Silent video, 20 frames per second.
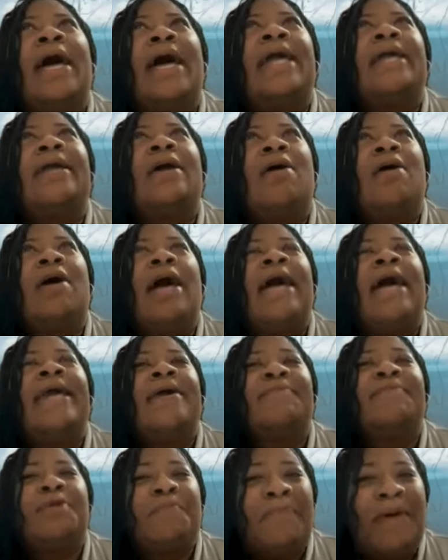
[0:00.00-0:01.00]
I call I
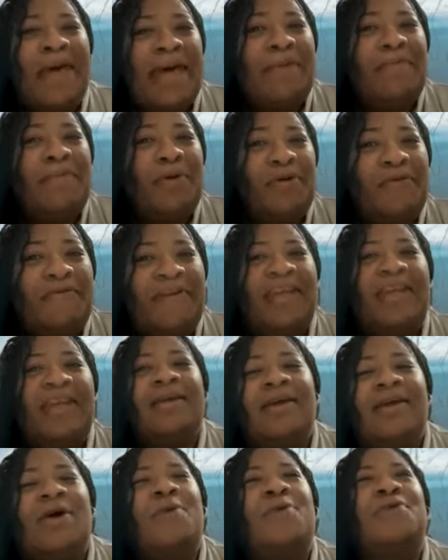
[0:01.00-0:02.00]
am the mind
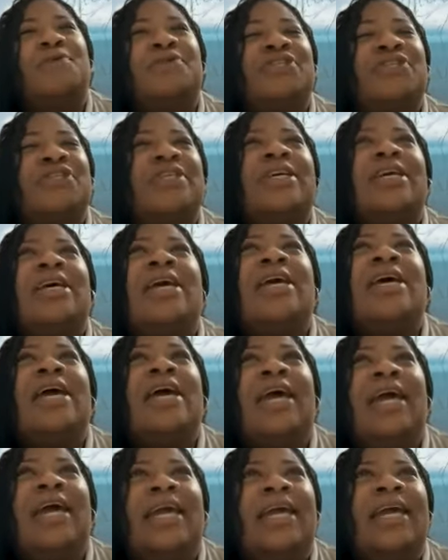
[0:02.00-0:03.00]
motivating coach.
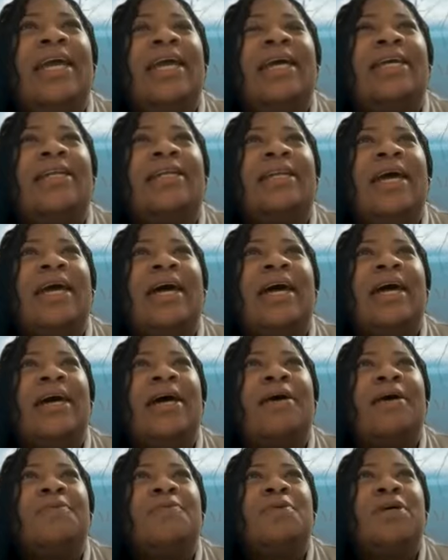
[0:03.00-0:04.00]
And
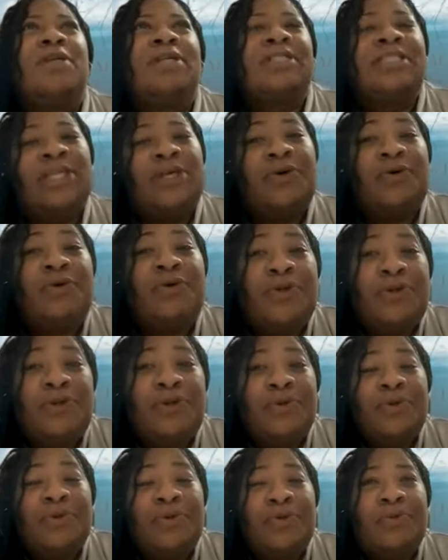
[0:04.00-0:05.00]
I'm going to tell
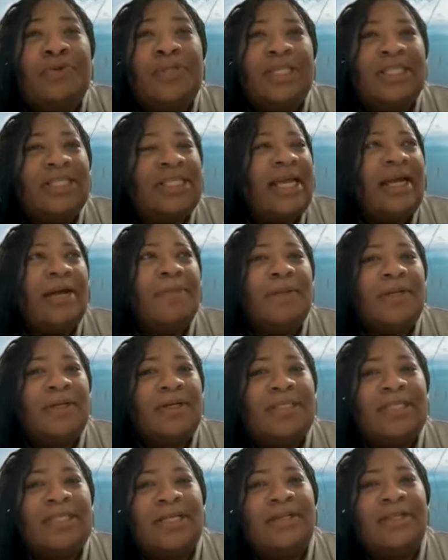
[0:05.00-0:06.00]
you, just like I'm going
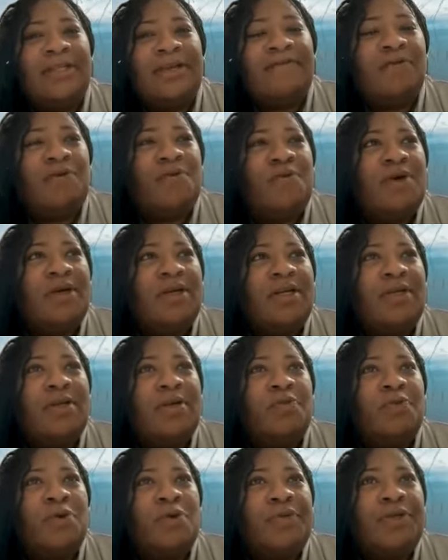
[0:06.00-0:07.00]
to tell everyone
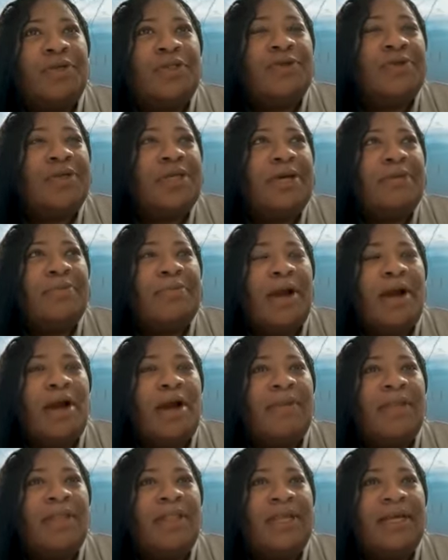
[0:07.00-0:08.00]
when we do the
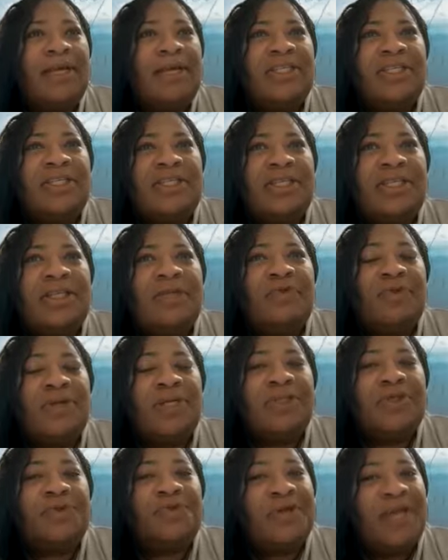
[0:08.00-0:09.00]
empowerment luncheon,
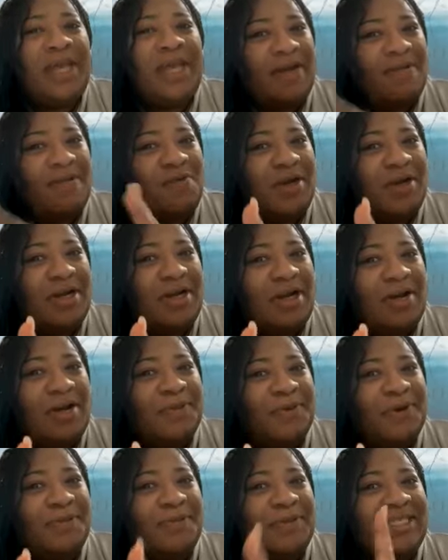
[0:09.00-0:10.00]
which we have one coming
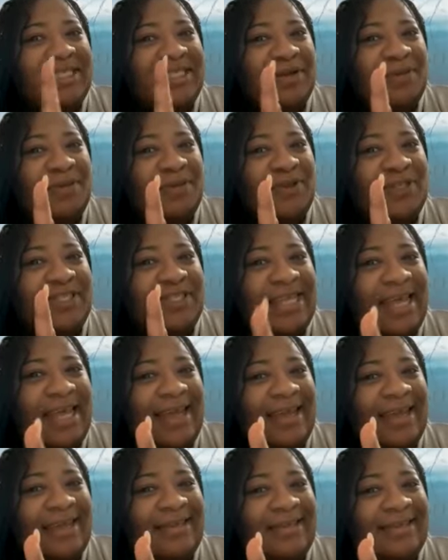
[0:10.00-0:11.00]
up December the
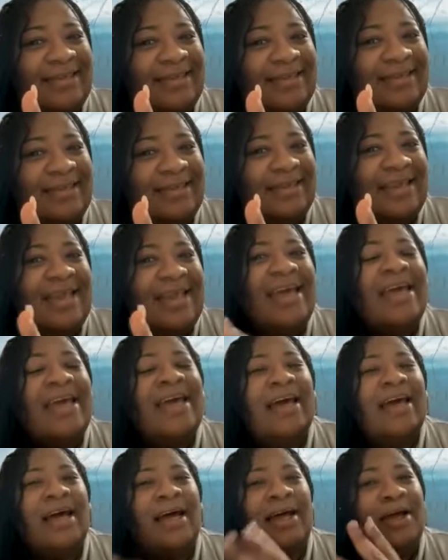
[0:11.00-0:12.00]
2nd, mm-hmm.
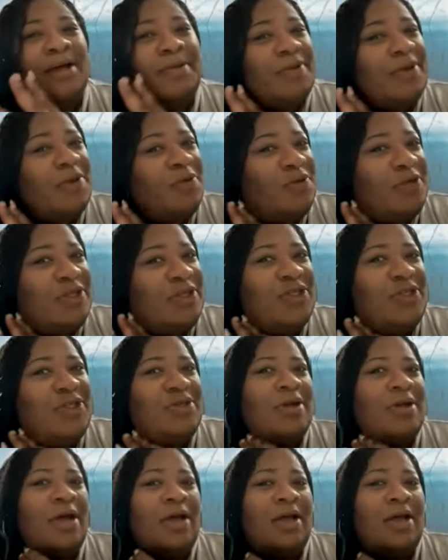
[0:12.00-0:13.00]
um, which
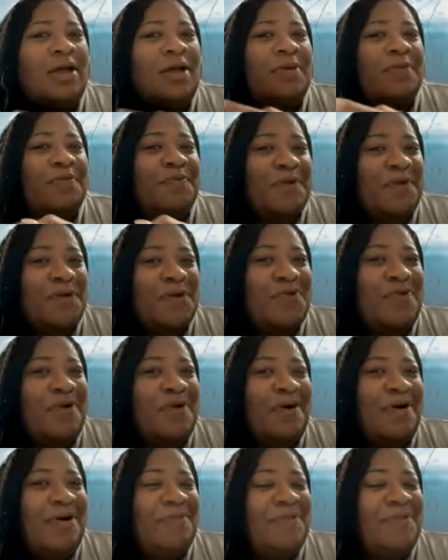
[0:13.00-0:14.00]
um, you
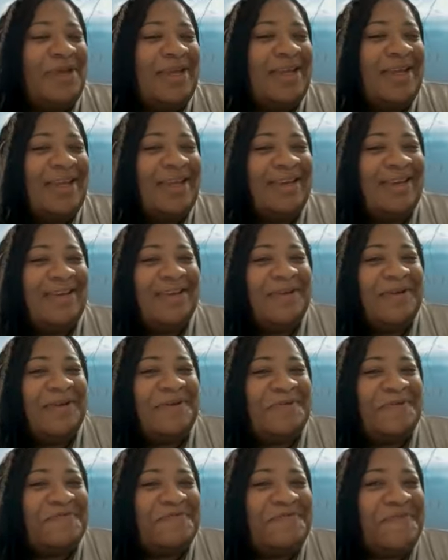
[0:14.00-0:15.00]
are being
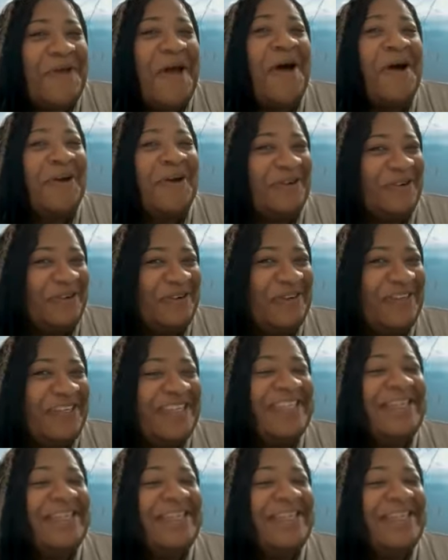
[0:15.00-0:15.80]
um, honored.